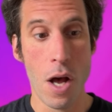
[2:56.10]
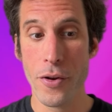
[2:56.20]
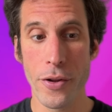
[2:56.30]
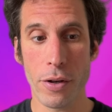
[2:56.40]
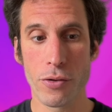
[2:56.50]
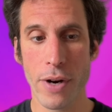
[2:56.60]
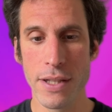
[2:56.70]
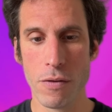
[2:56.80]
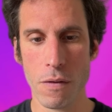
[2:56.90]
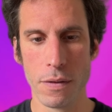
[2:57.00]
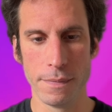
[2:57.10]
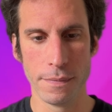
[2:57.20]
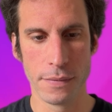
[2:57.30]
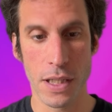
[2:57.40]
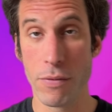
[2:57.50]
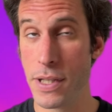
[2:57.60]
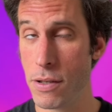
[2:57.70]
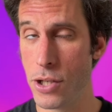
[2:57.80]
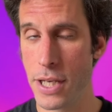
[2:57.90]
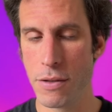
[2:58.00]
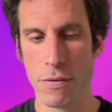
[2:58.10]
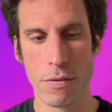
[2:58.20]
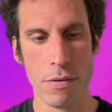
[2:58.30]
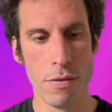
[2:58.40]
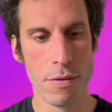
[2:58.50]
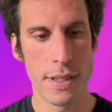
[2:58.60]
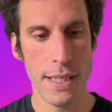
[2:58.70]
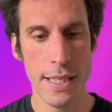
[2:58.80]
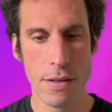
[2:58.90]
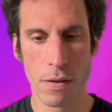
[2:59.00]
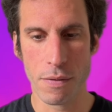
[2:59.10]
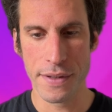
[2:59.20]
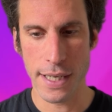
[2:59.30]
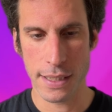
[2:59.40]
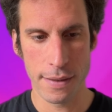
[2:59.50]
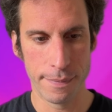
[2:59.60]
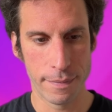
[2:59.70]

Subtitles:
Another great tool that we suggest you to use is the contact.